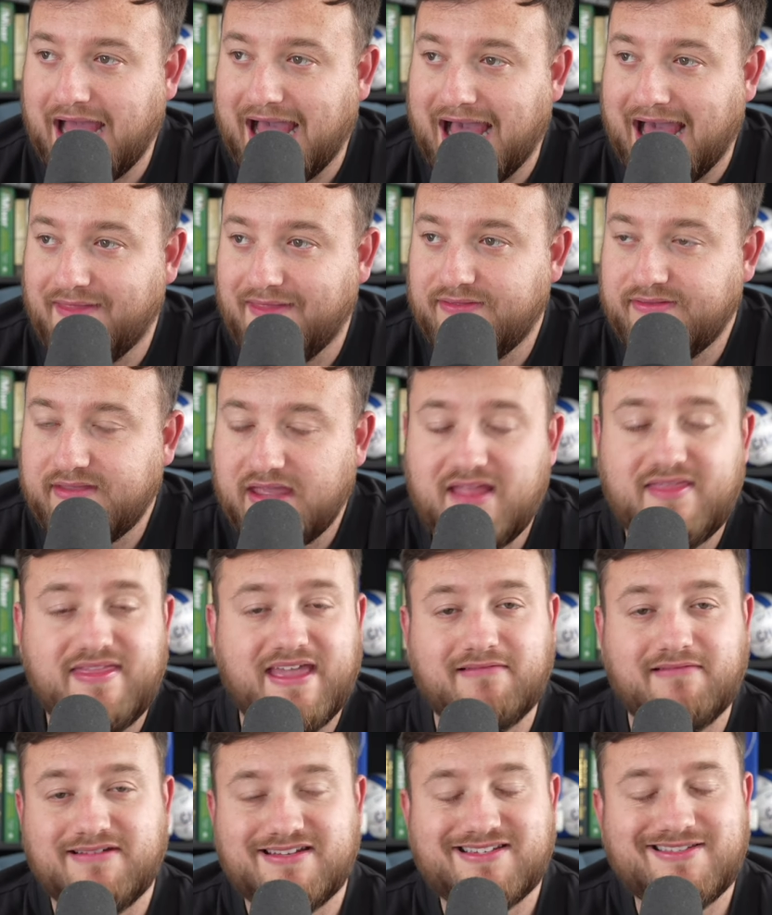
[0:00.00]
and
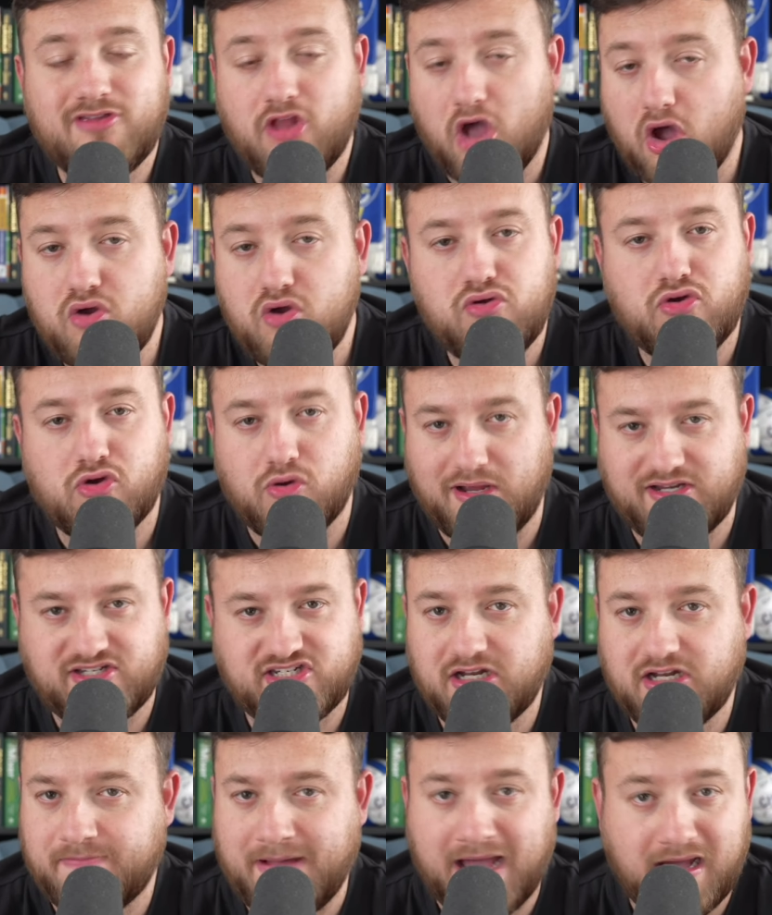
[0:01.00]
there is no
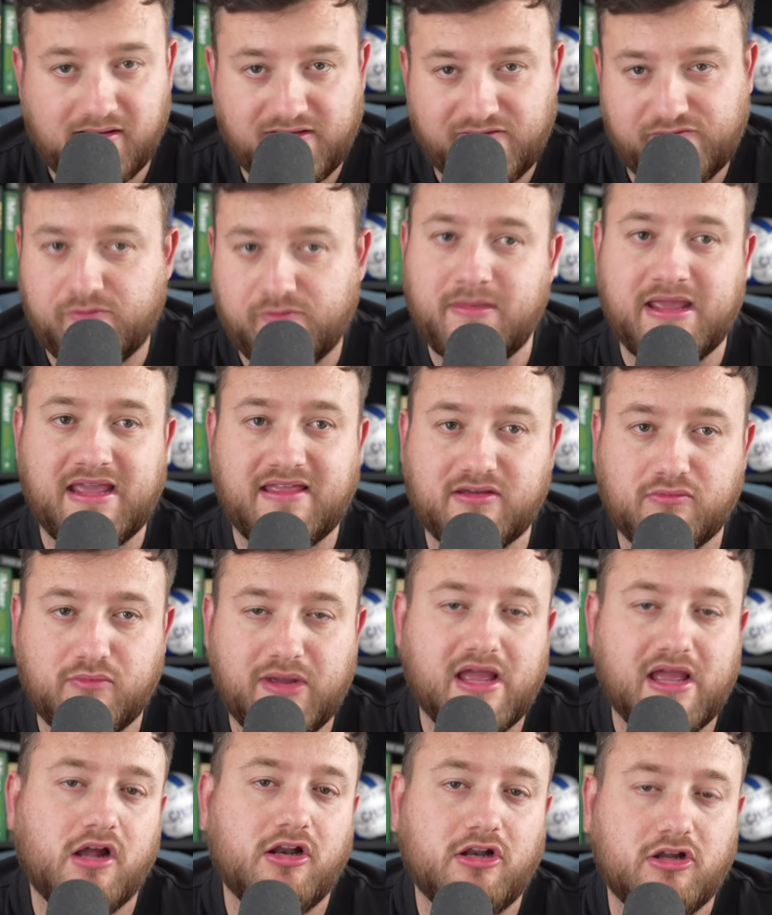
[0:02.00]
question about it for me that
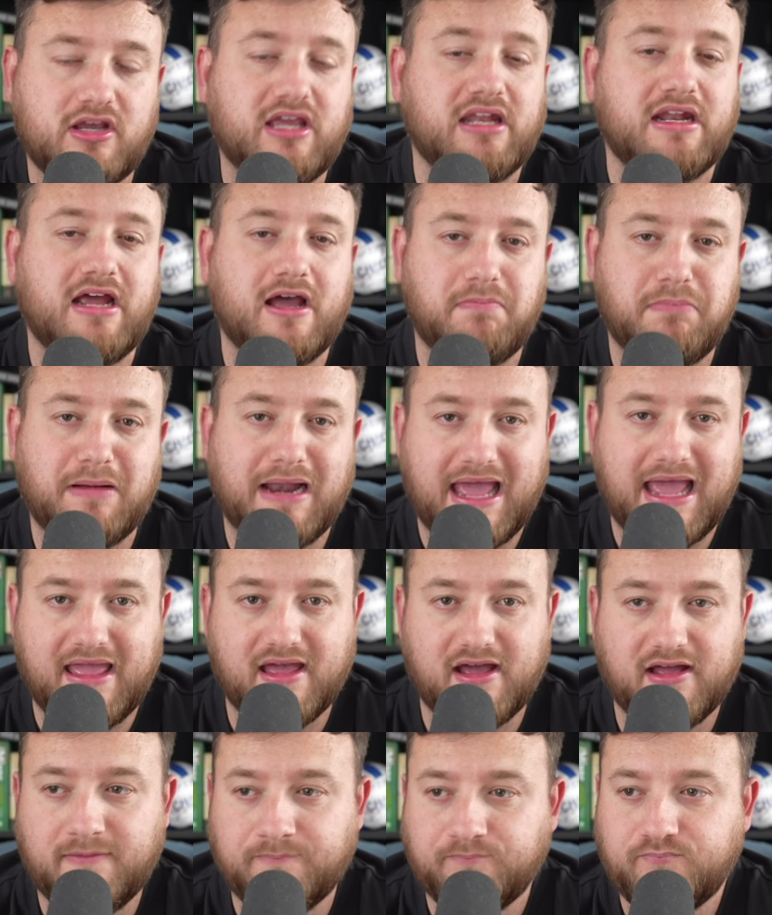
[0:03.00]
we are looking at a
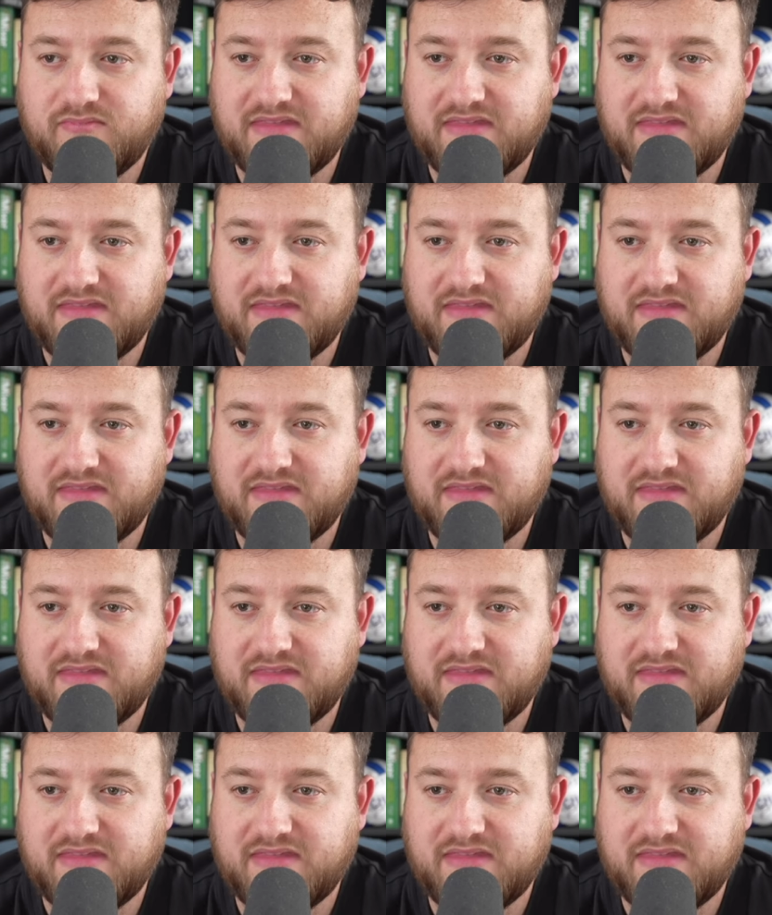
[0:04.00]
player